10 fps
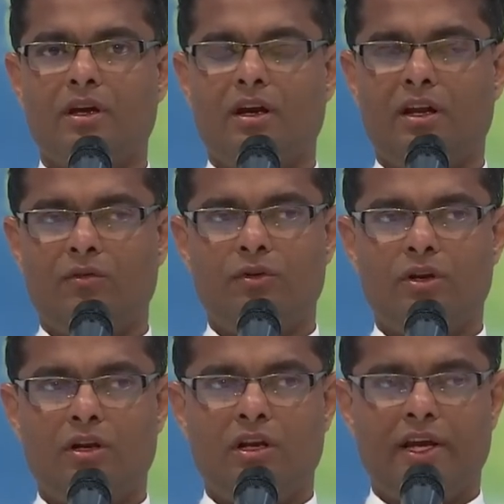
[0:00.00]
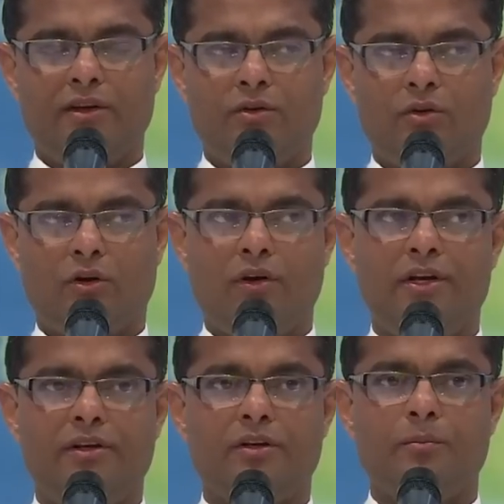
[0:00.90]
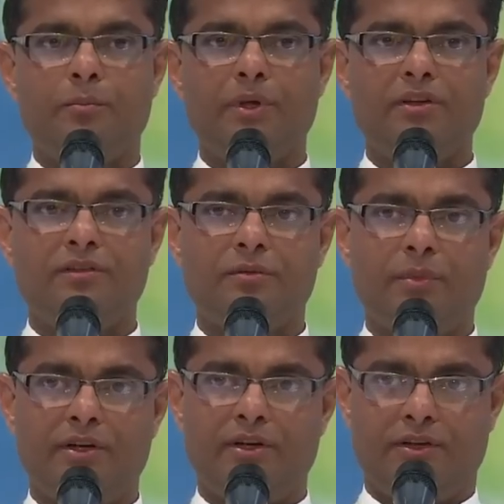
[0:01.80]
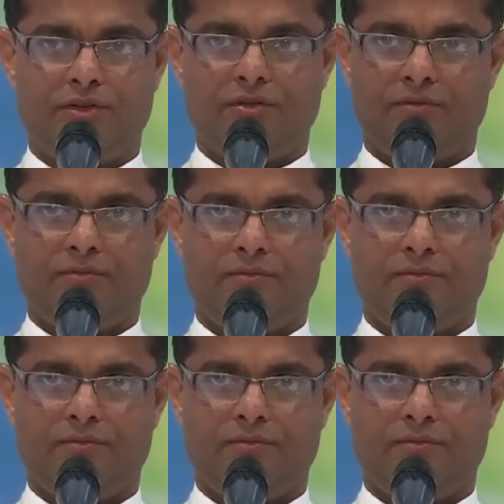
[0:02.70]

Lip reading: And I would like to call it peace meditation.